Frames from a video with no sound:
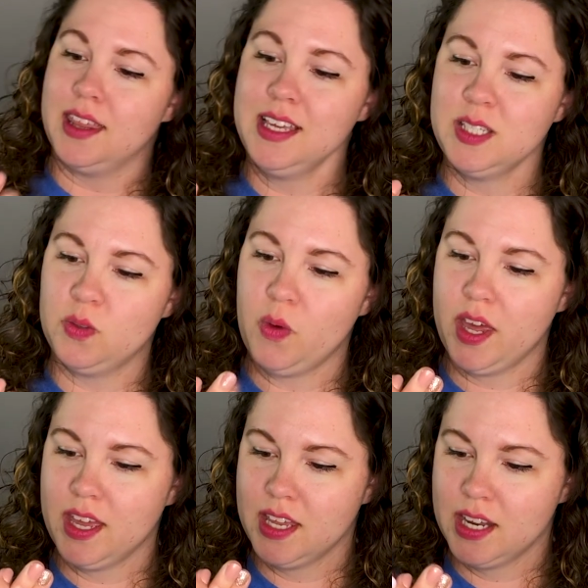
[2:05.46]
This
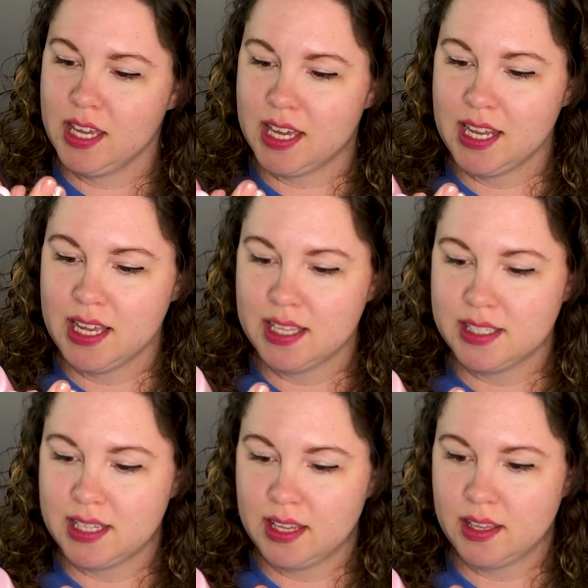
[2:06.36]
one, it
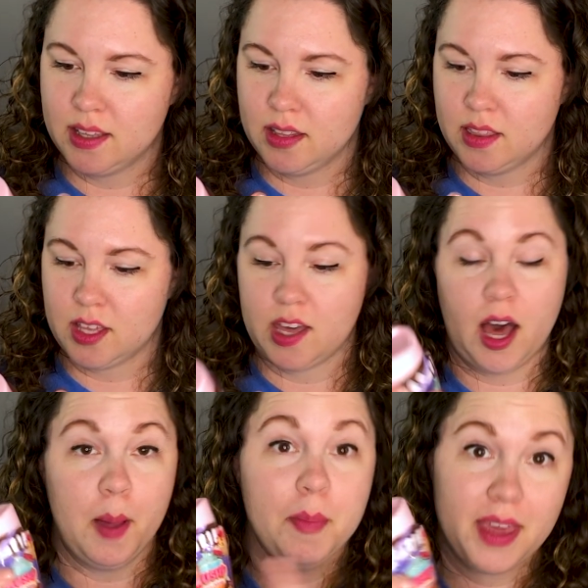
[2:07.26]
is the
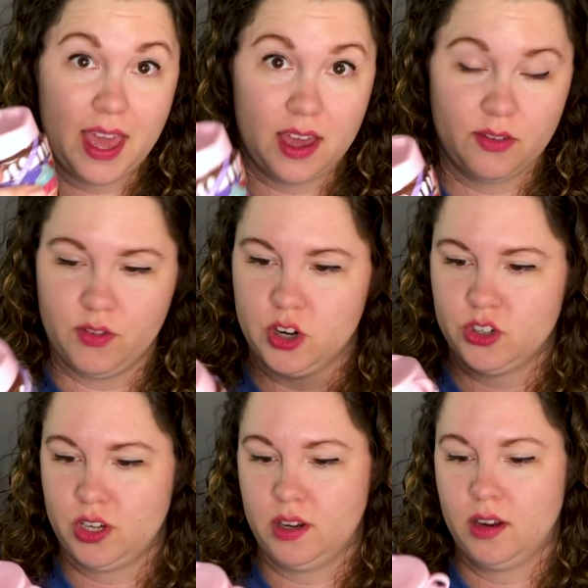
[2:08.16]
cupcake
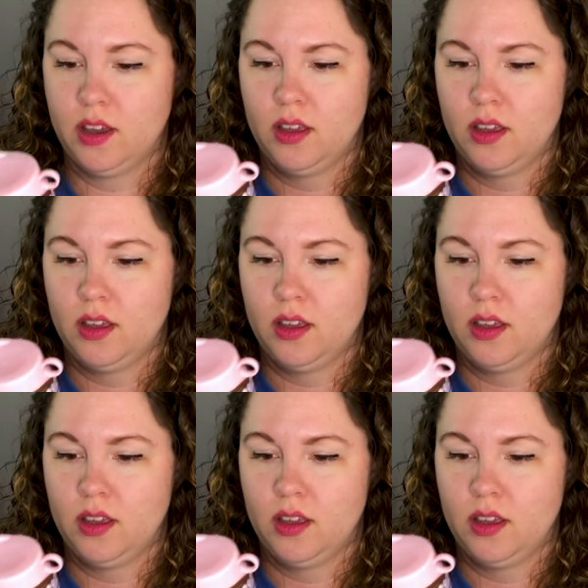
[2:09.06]
version.